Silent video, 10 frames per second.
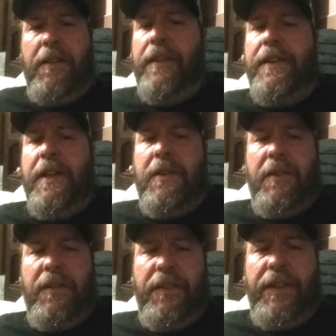They take
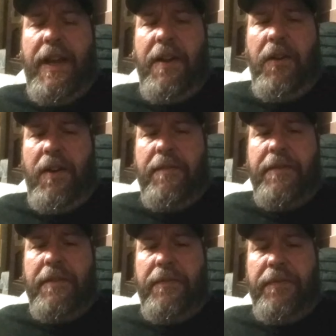the day
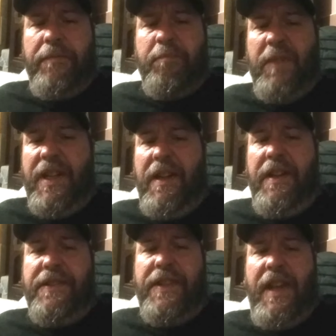off.
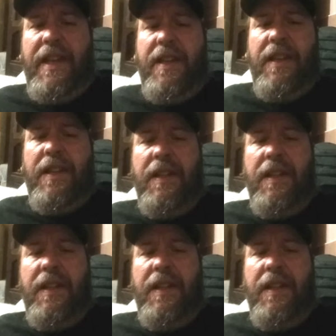It's a